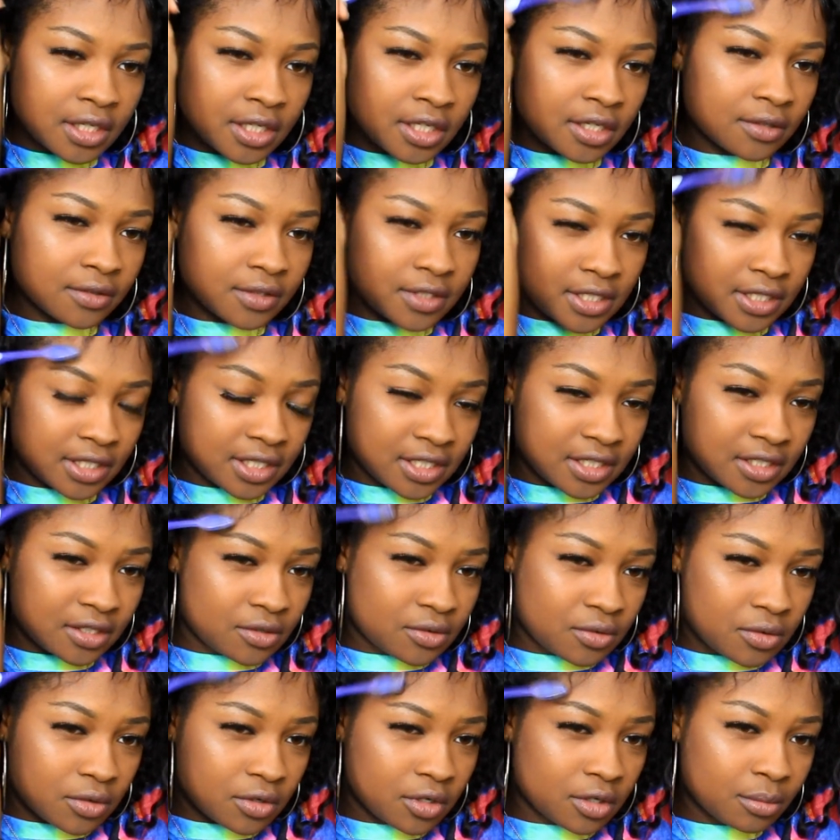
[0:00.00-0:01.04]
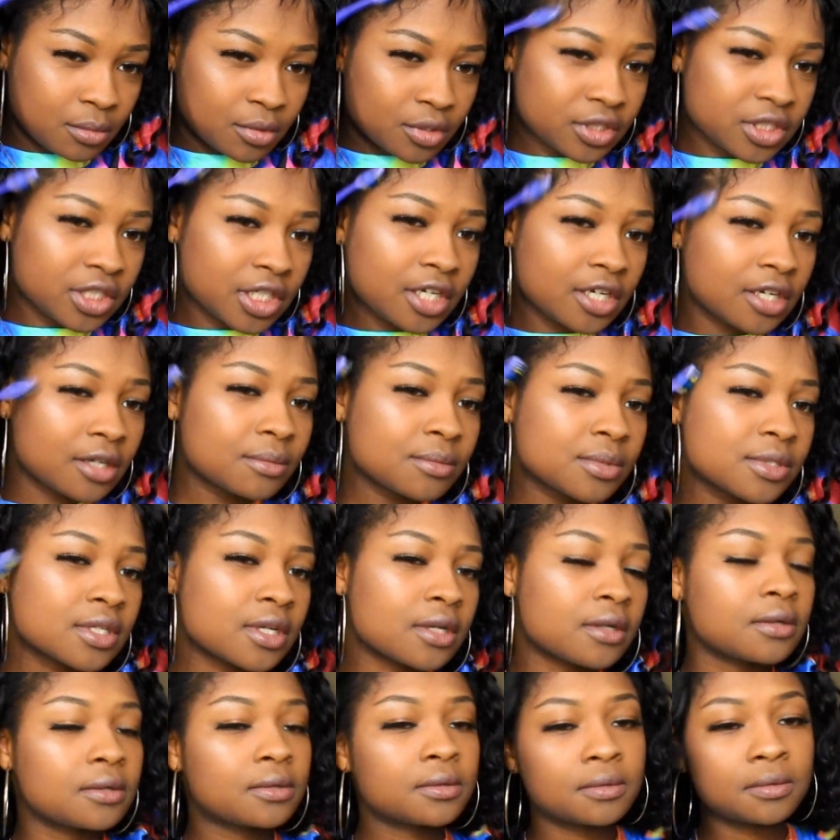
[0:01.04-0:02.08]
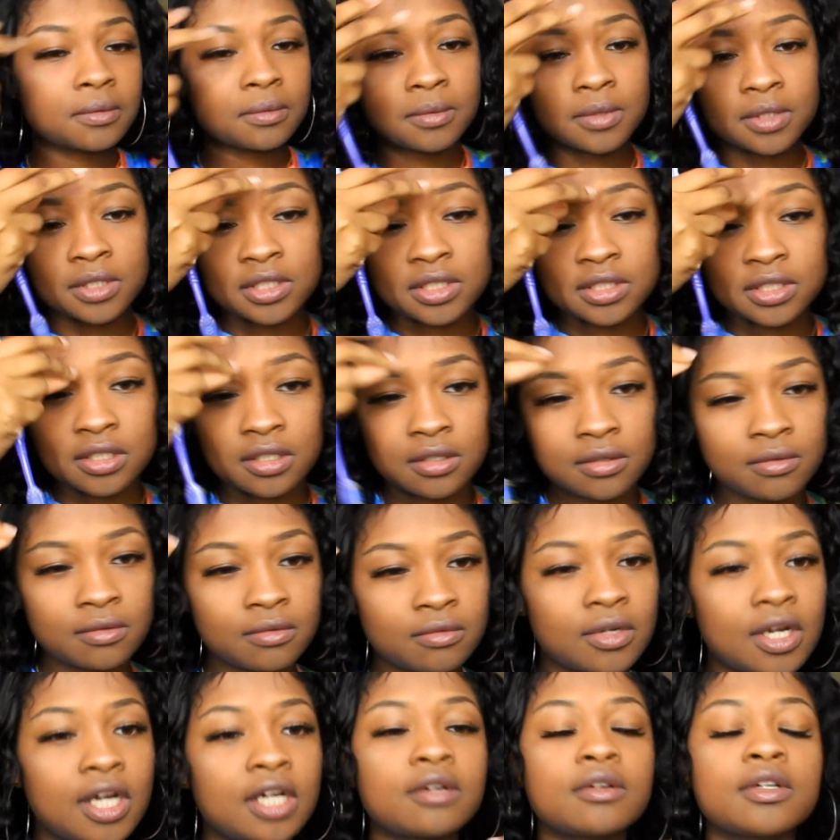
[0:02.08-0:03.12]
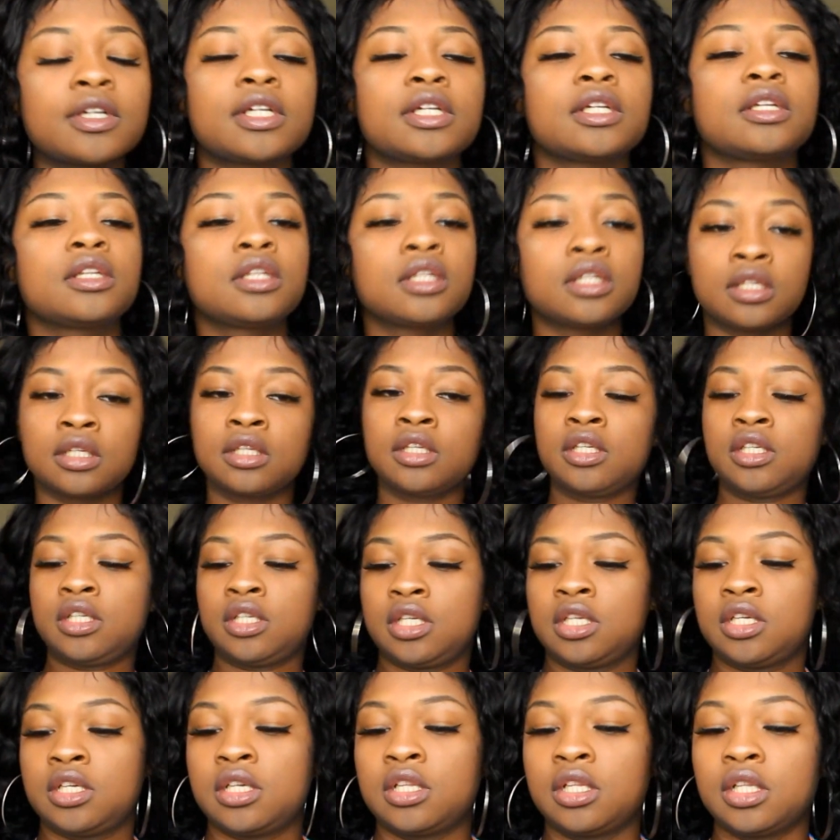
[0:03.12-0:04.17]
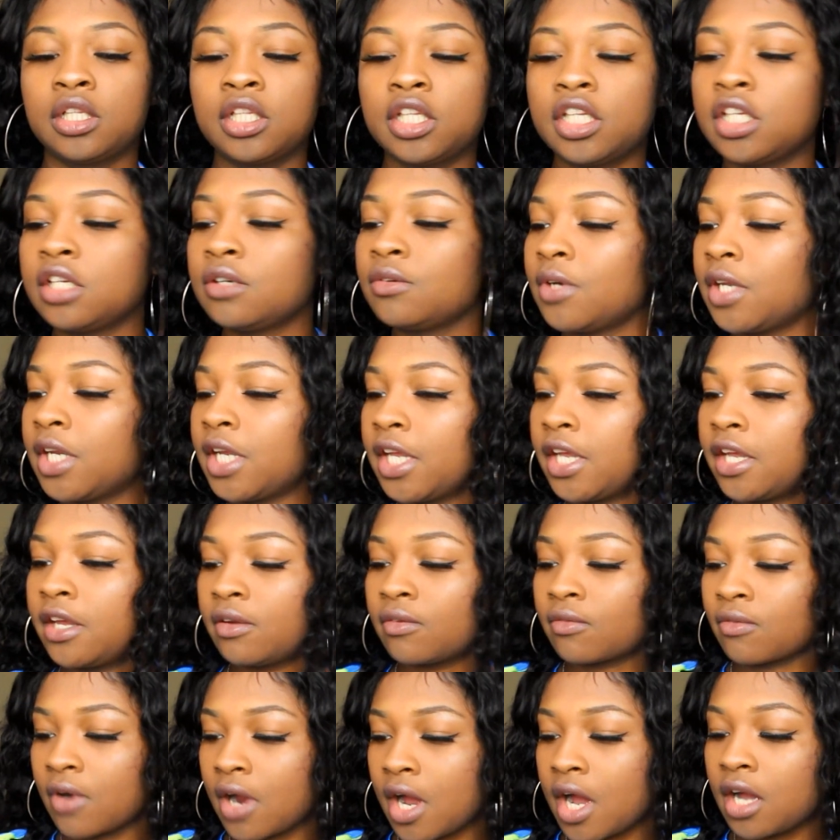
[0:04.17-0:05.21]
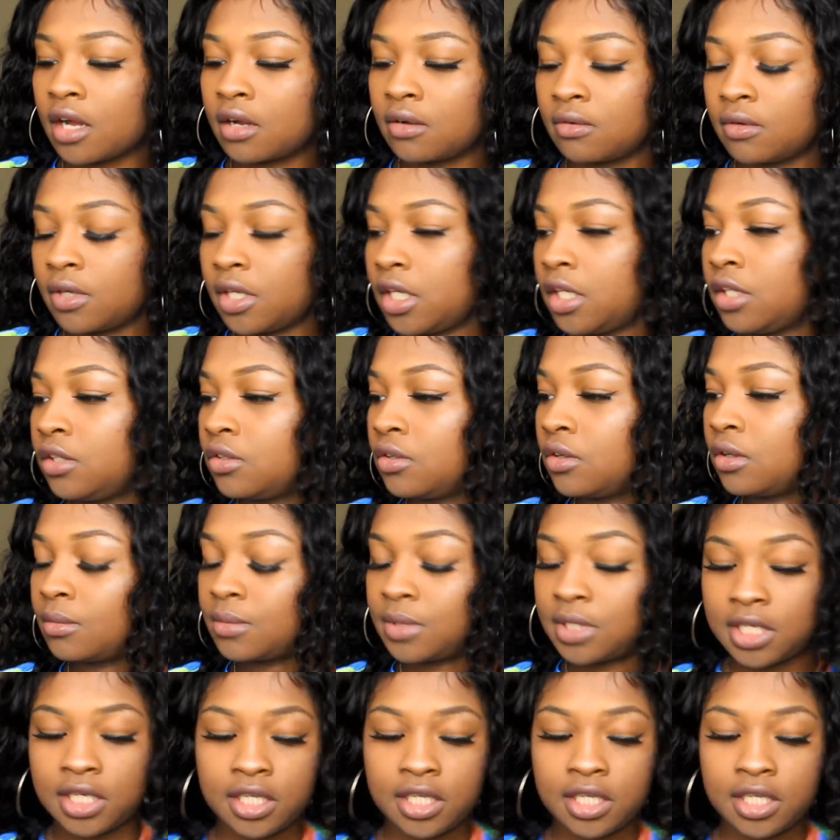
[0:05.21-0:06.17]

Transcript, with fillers: I don't think I did a horrible job, so we just gonna rock with it. Lean with it and rock with it, you know what I'm